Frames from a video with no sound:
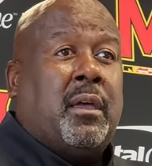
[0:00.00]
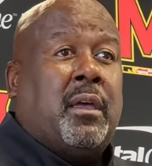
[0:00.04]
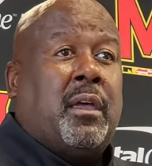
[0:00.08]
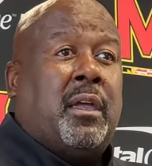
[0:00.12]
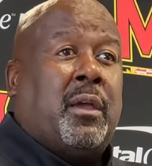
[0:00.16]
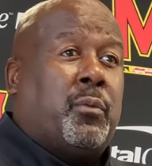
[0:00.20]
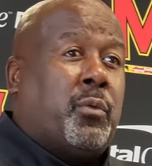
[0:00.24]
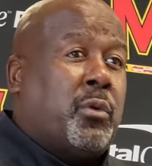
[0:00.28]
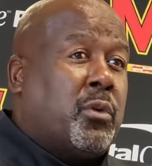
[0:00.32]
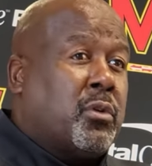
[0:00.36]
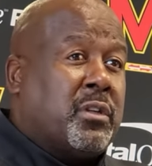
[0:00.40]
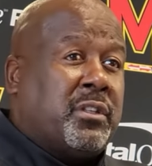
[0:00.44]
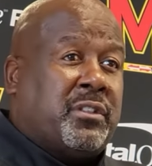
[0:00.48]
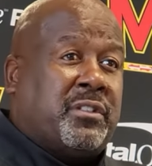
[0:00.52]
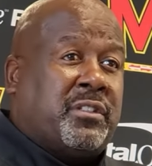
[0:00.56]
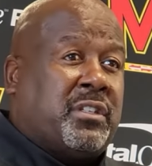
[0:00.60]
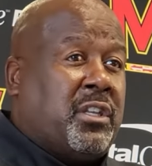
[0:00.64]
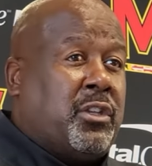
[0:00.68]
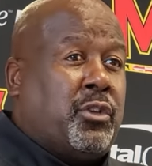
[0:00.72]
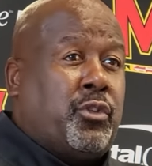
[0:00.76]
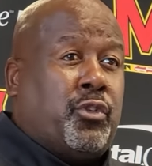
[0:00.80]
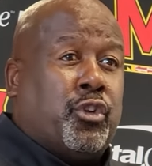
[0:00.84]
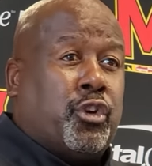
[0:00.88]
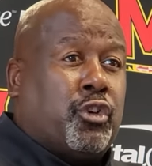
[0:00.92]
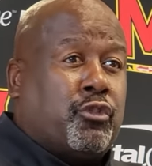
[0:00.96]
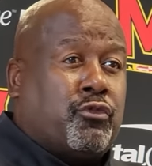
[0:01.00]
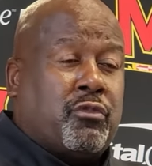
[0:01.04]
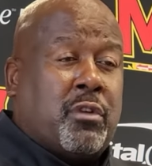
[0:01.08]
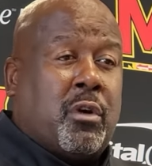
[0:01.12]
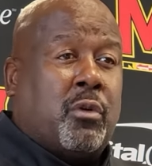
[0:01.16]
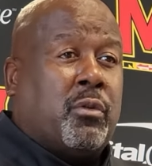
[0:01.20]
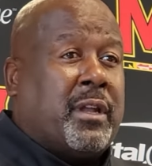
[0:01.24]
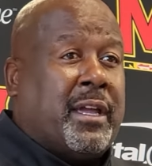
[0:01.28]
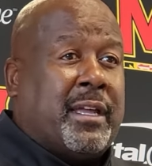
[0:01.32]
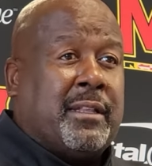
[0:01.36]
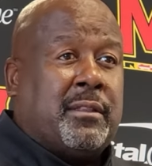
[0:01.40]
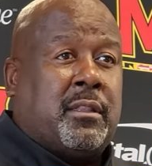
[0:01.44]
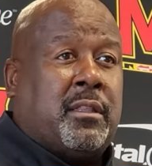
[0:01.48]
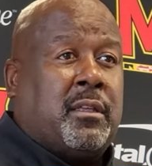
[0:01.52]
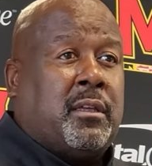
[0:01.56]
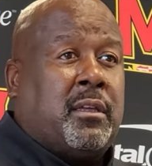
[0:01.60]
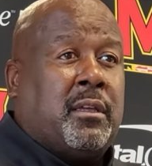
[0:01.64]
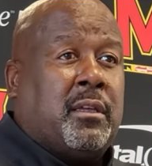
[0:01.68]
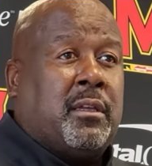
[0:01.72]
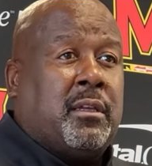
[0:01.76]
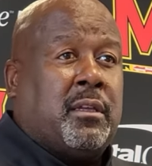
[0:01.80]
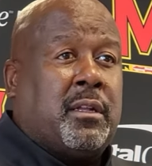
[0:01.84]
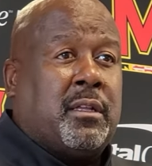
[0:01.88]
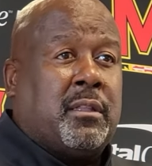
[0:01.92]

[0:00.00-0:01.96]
and we'll continue to grow that thing.